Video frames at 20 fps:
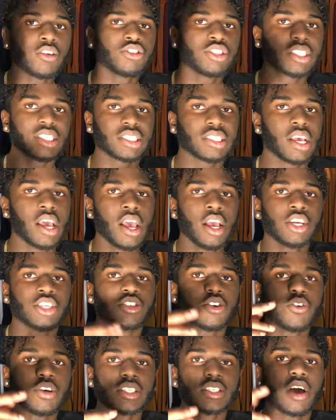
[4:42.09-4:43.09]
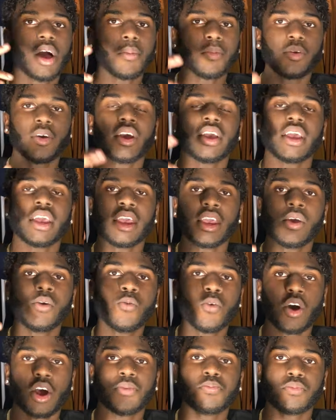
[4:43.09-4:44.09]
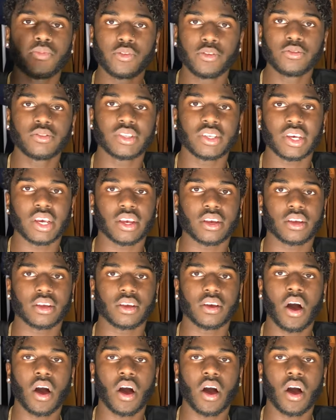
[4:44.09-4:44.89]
She's always coming with A1 music